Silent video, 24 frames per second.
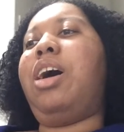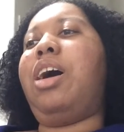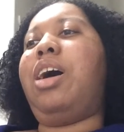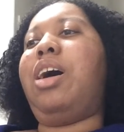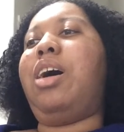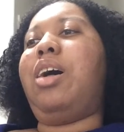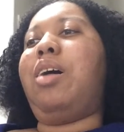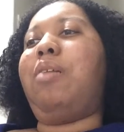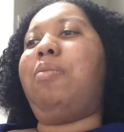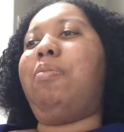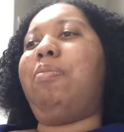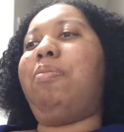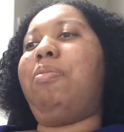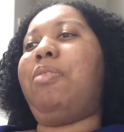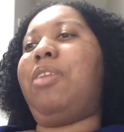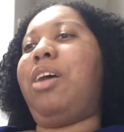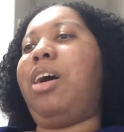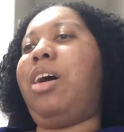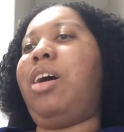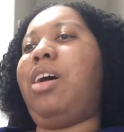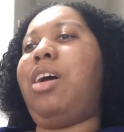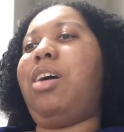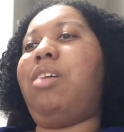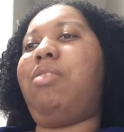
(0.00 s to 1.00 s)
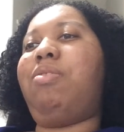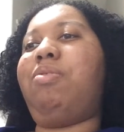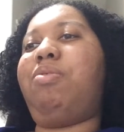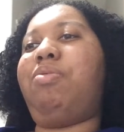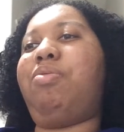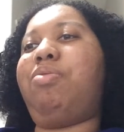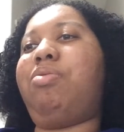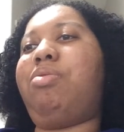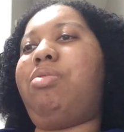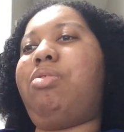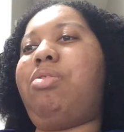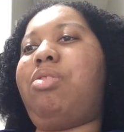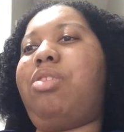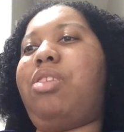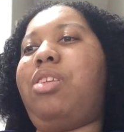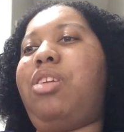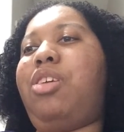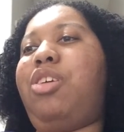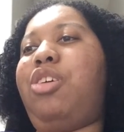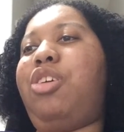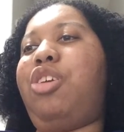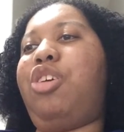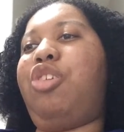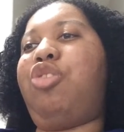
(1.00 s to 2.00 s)
Um, not,
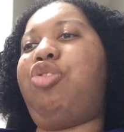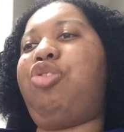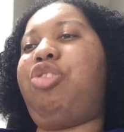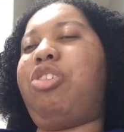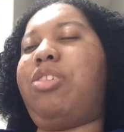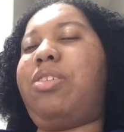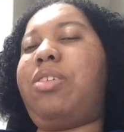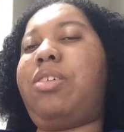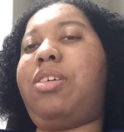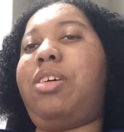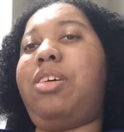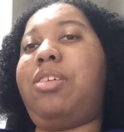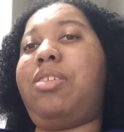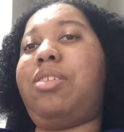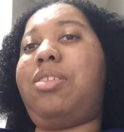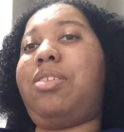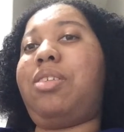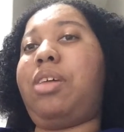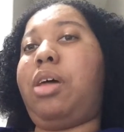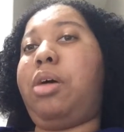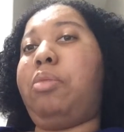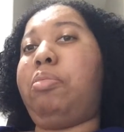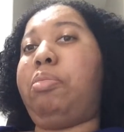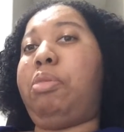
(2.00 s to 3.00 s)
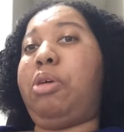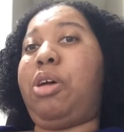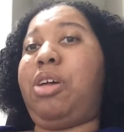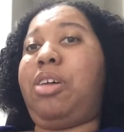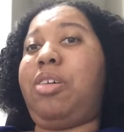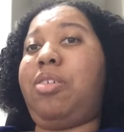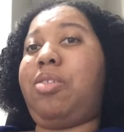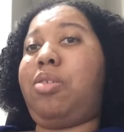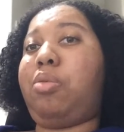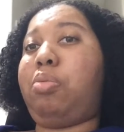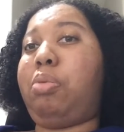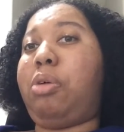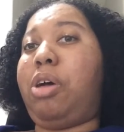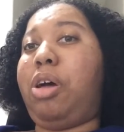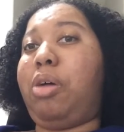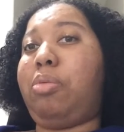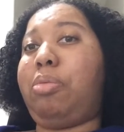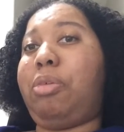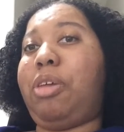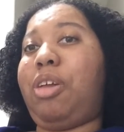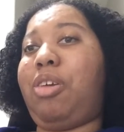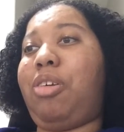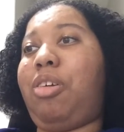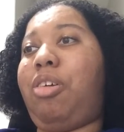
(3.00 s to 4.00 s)
you know, just because a book is
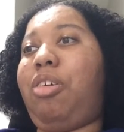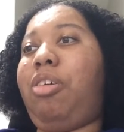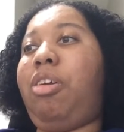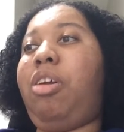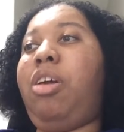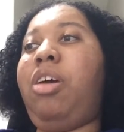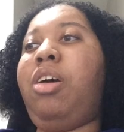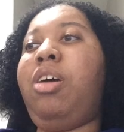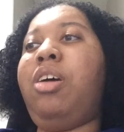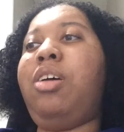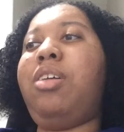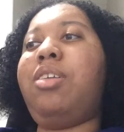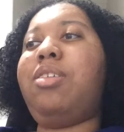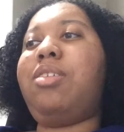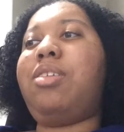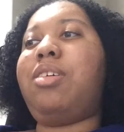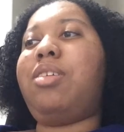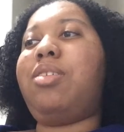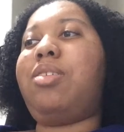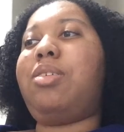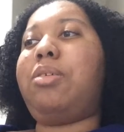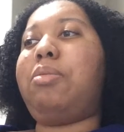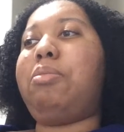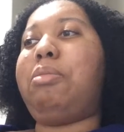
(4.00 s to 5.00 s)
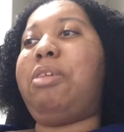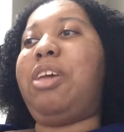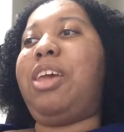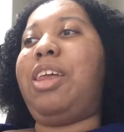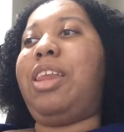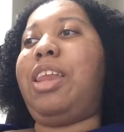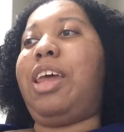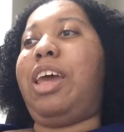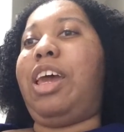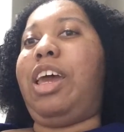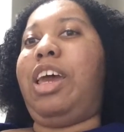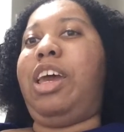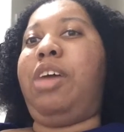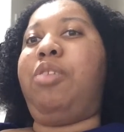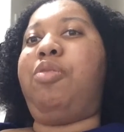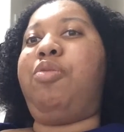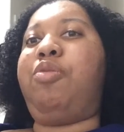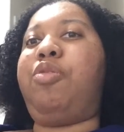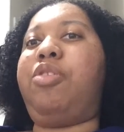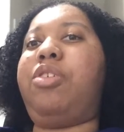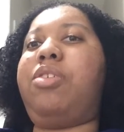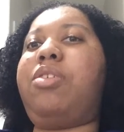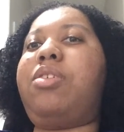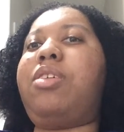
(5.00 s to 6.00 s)
popular doesn't mean
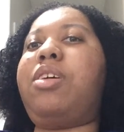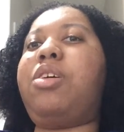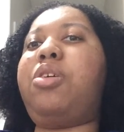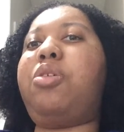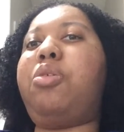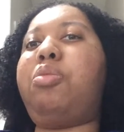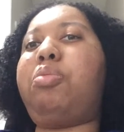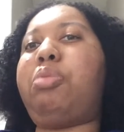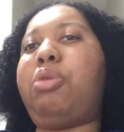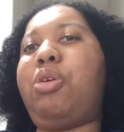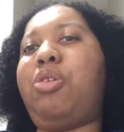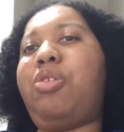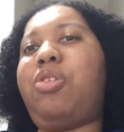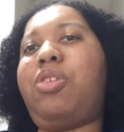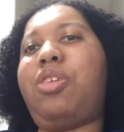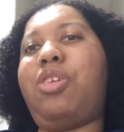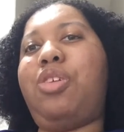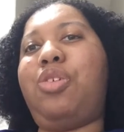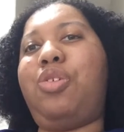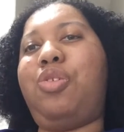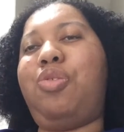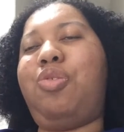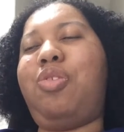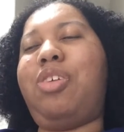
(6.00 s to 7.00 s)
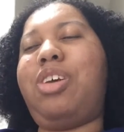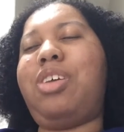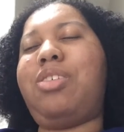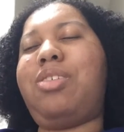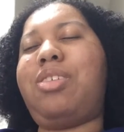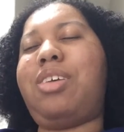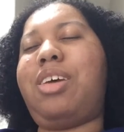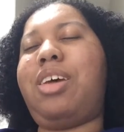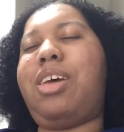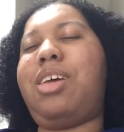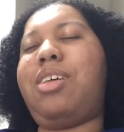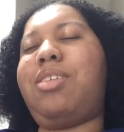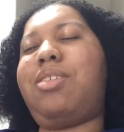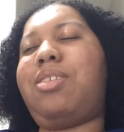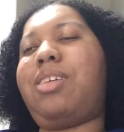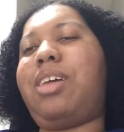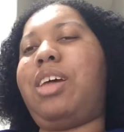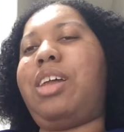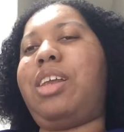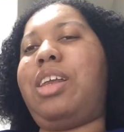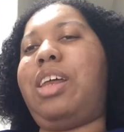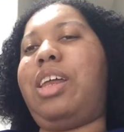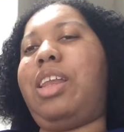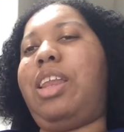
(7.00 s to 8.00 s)
every single person who reads it is
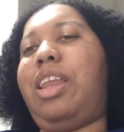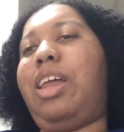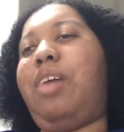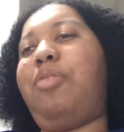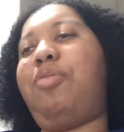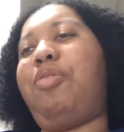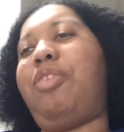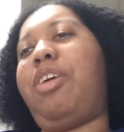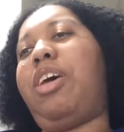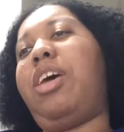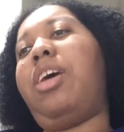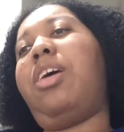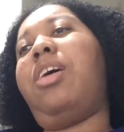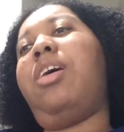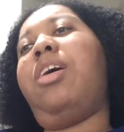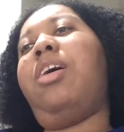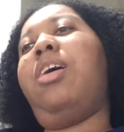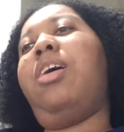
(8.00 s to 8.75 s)
gonna love it.